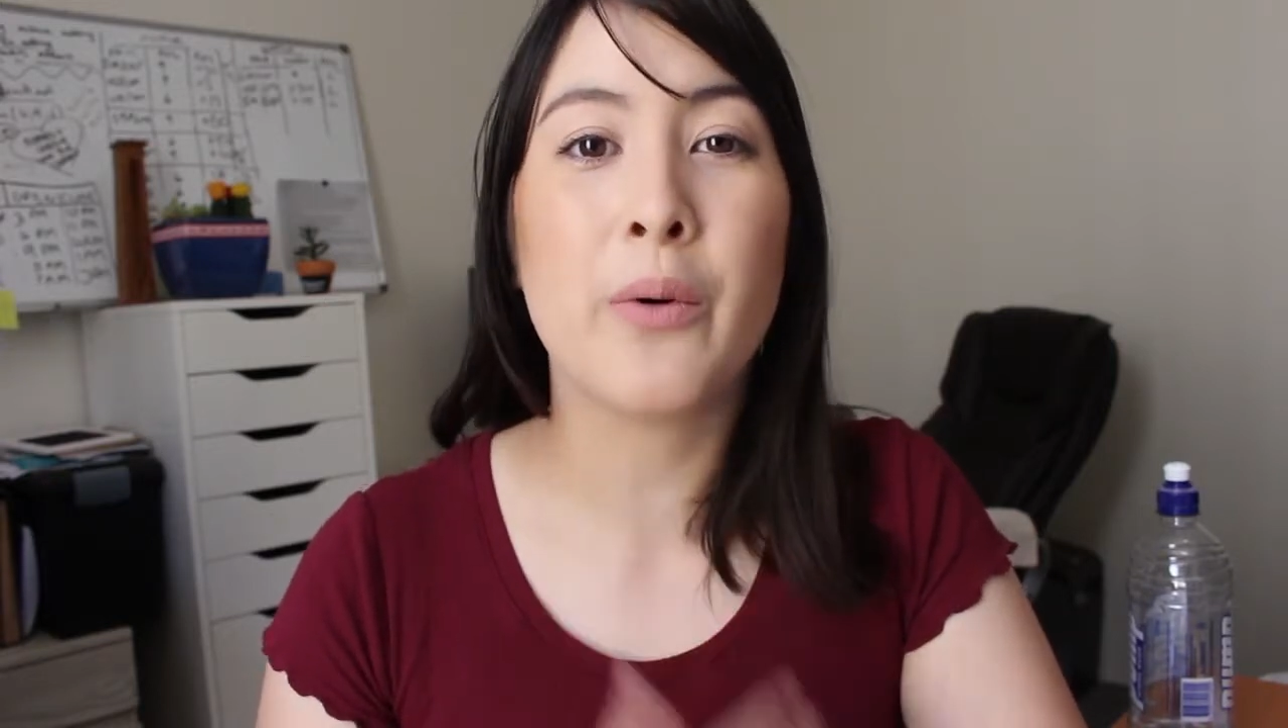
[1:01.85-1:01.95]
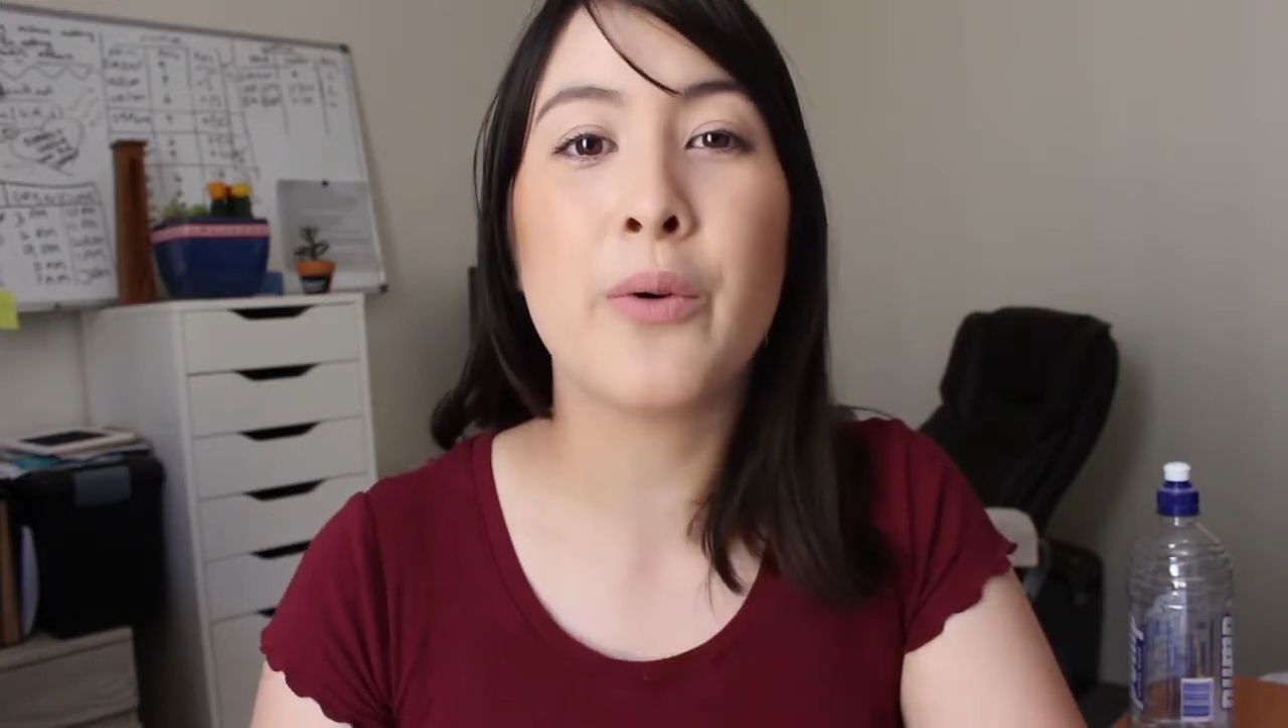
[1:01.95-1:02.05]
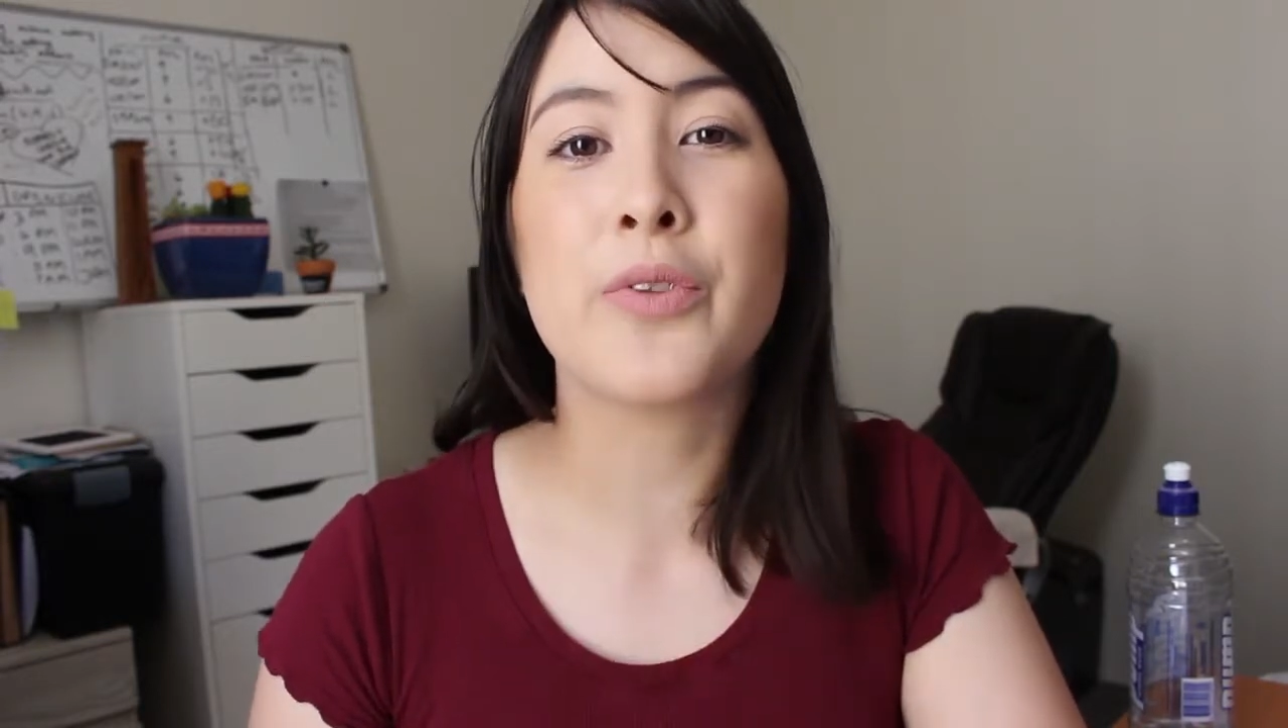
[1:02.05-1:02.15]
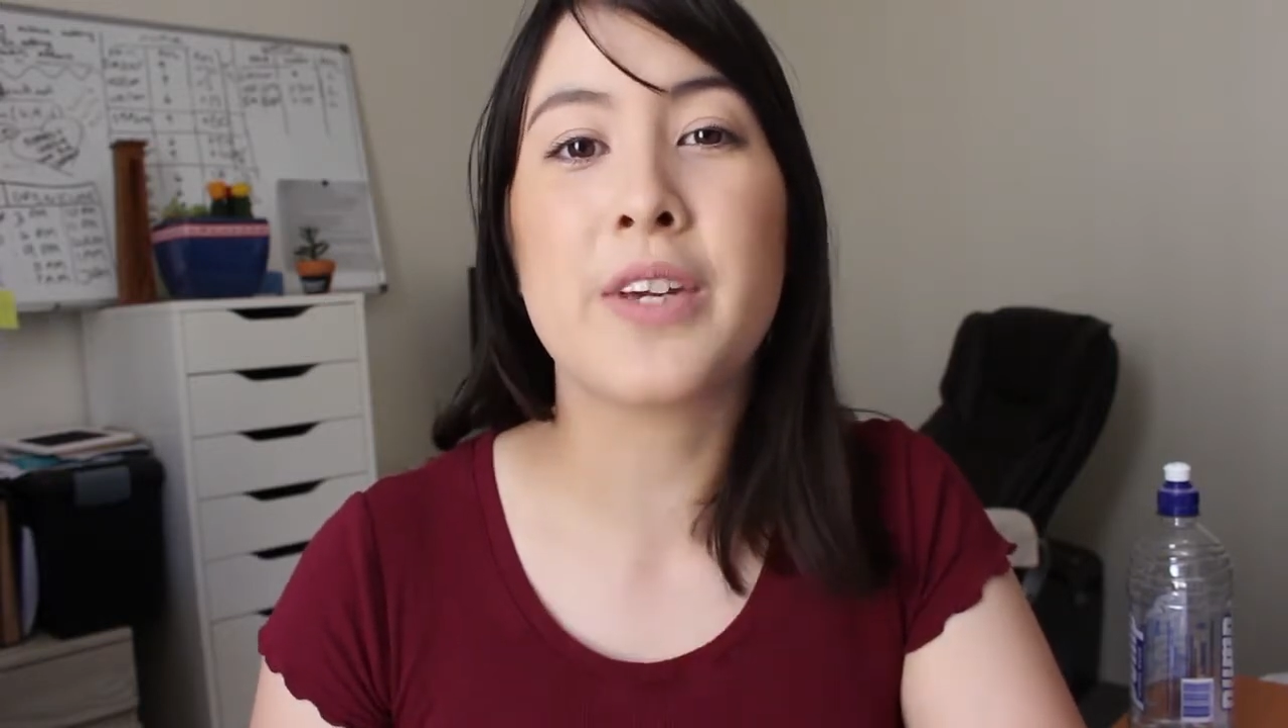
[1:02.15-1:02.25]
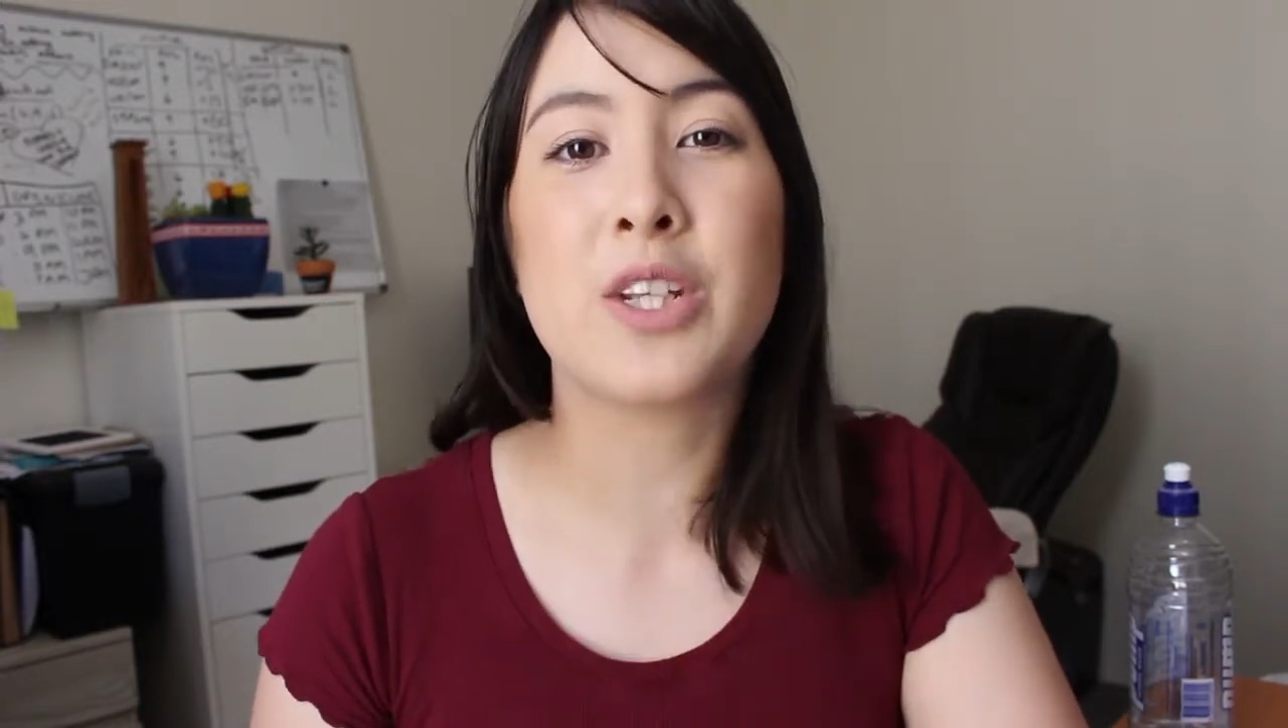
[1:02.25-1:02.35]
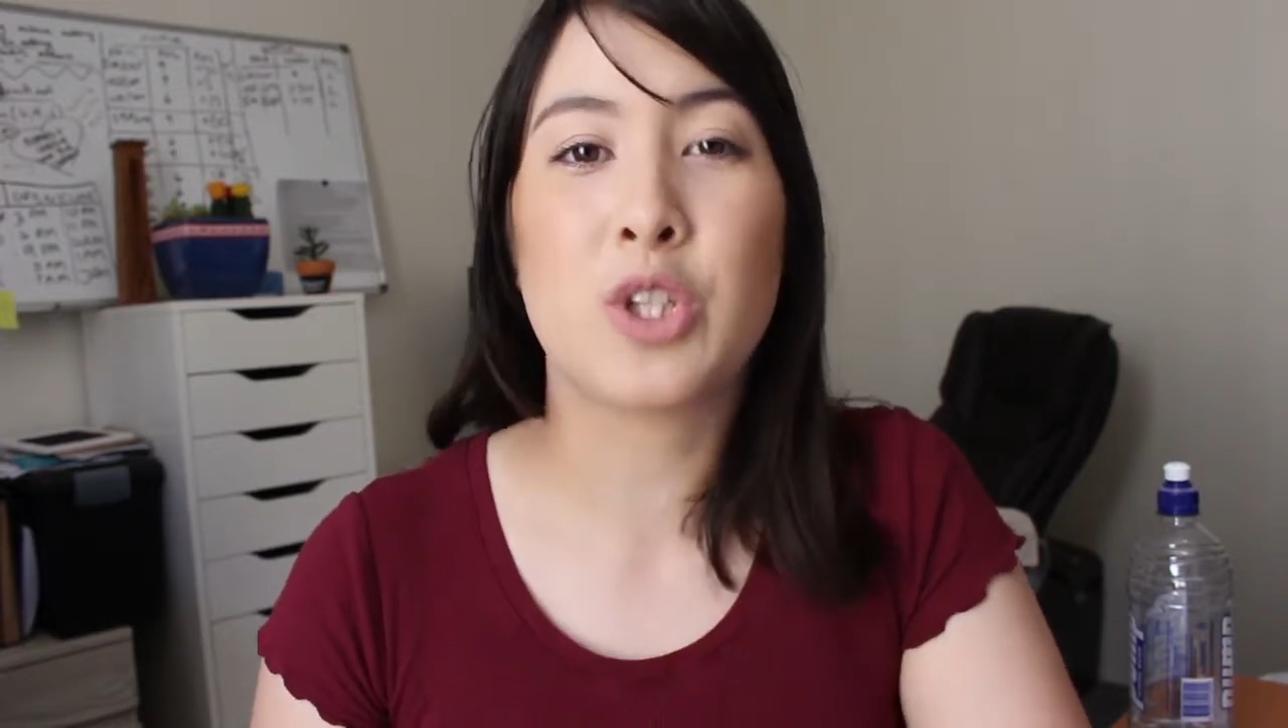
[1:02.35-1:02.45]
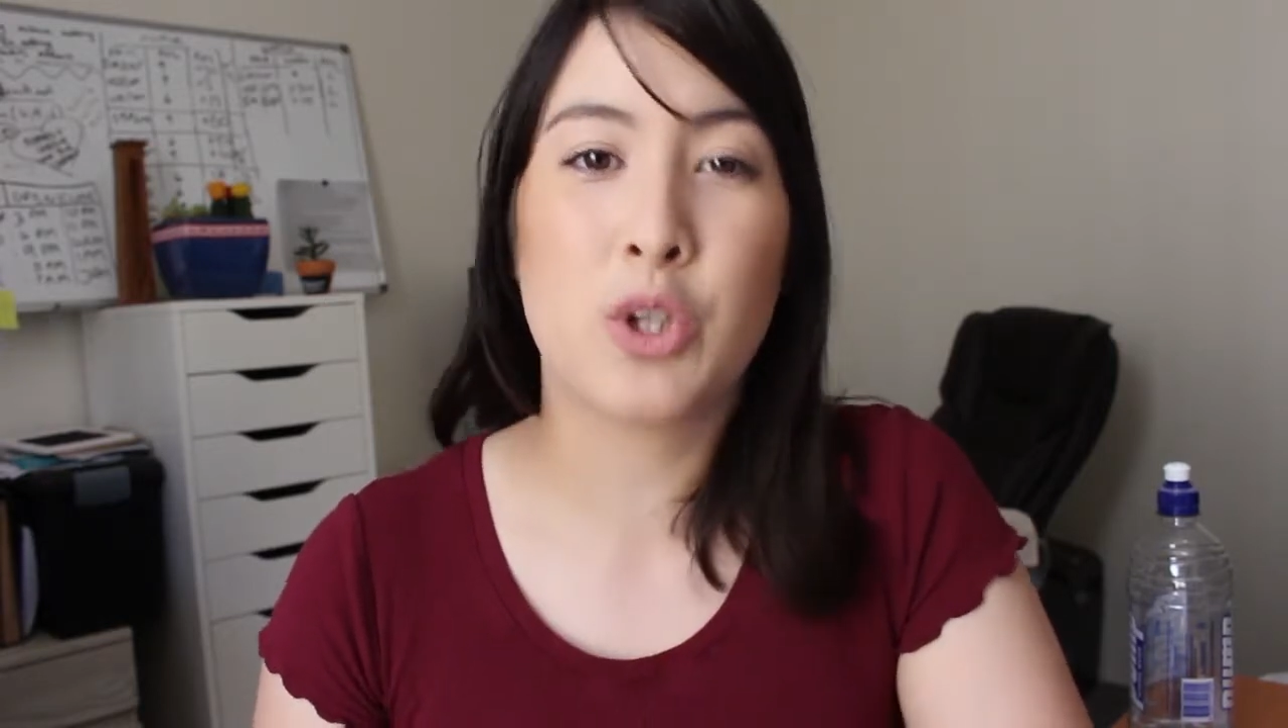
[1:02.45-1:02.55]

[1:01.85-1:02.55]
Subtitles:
all things